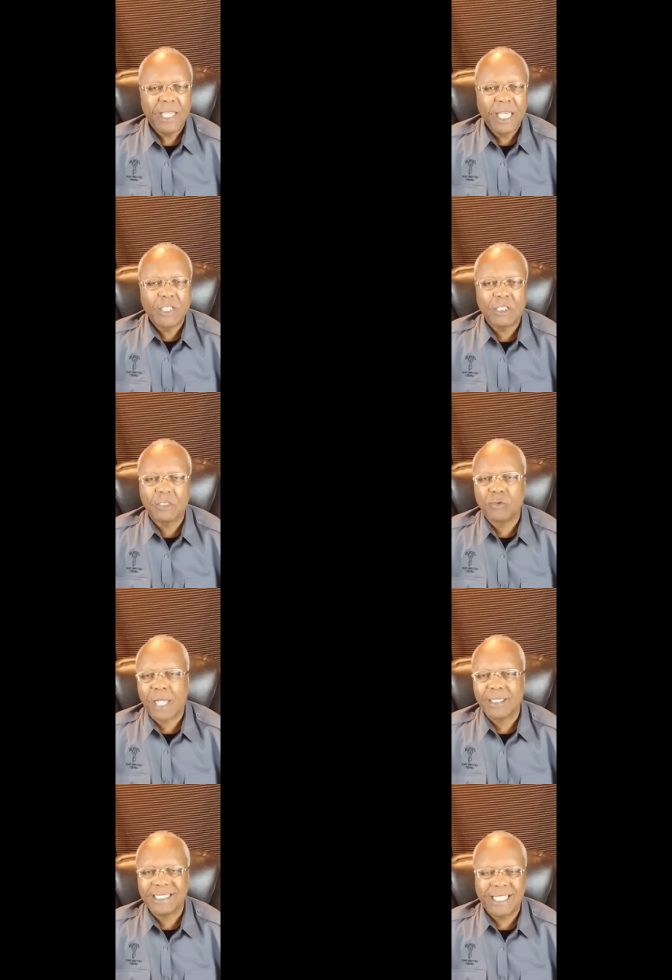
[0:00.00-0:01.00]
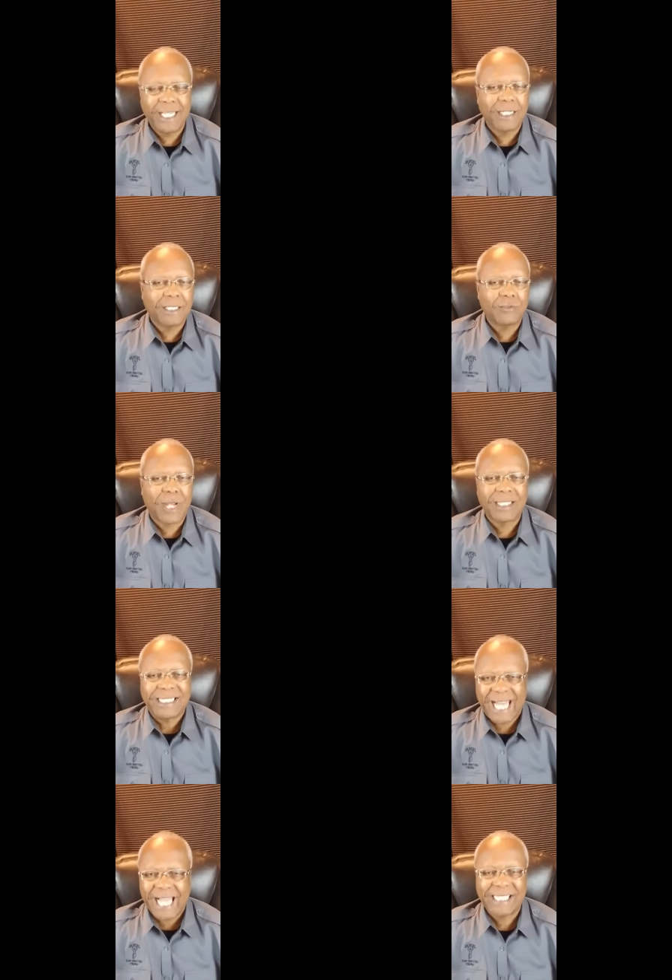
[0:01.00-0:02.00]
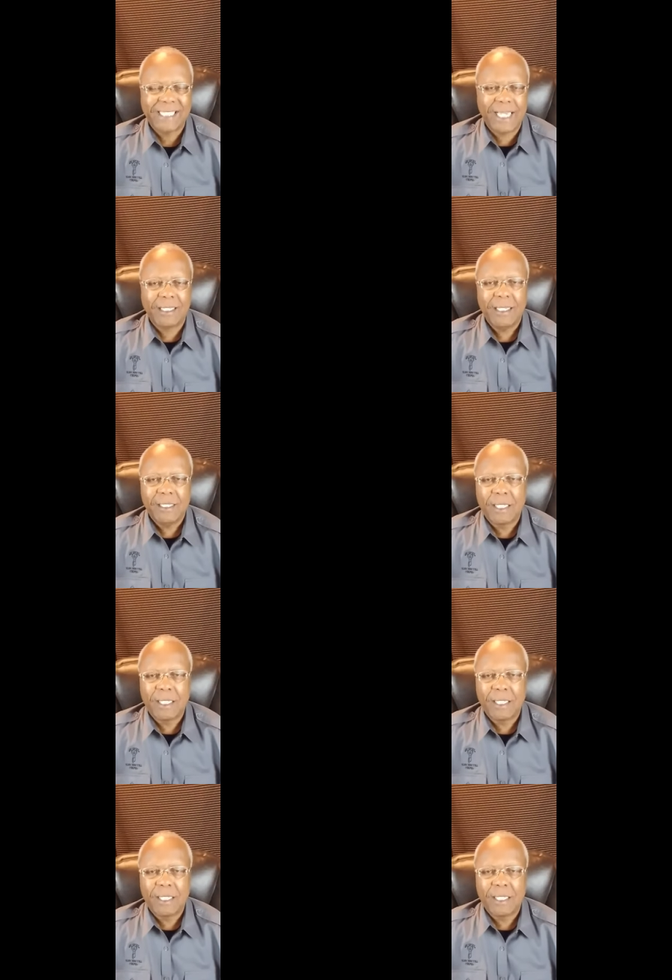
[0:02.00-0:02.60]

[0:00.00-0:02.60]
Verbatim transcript: He should have tried to he could have tried to dissect